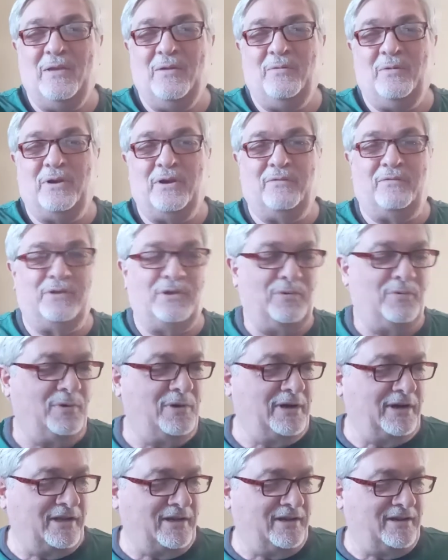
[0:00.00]
Whatever you
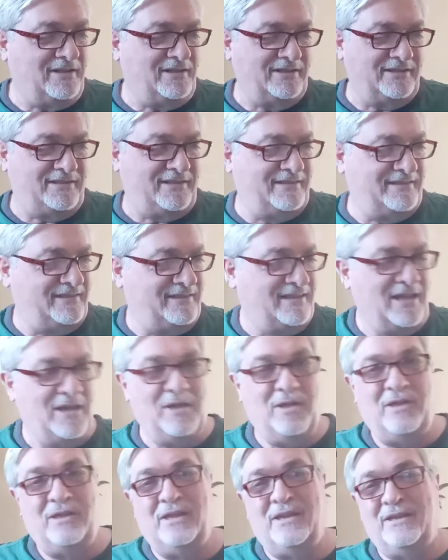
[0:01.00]
want to call it.
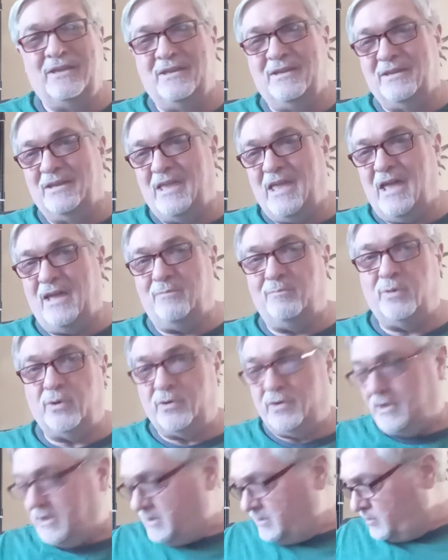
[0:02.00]
Cat
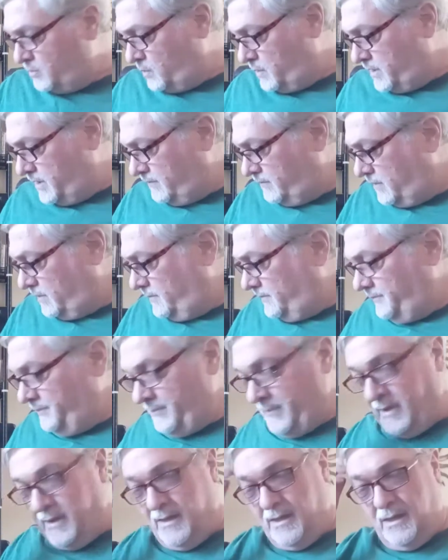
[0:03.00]
Buddha or whatever.
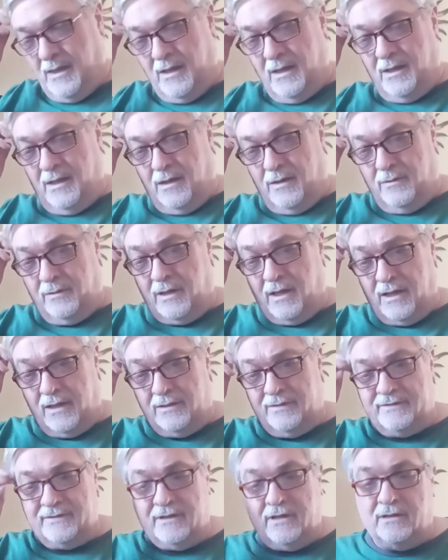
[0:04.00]
Okay,
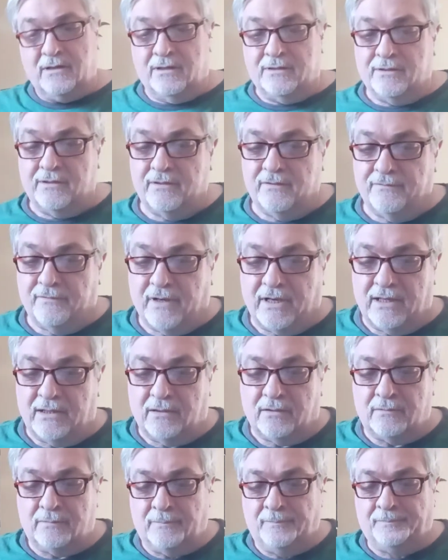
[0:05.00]
let's get on to the vinyl.